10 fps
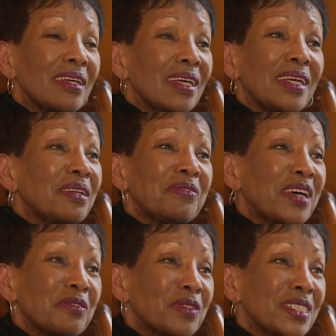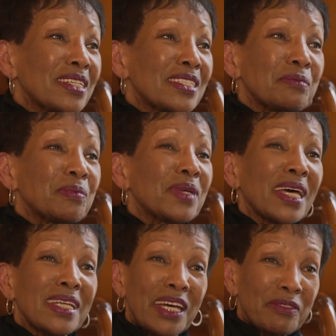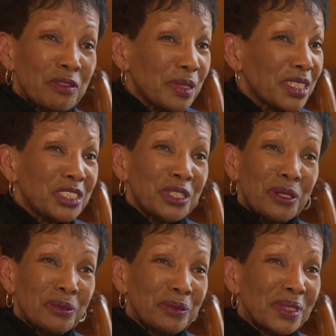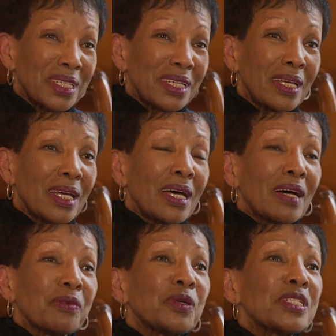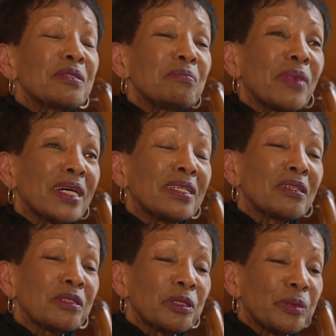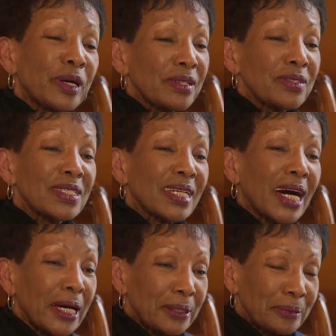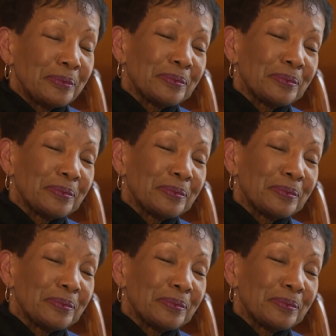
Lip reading: any favoritism had ever been shown. Of course, my younger brother, Scott,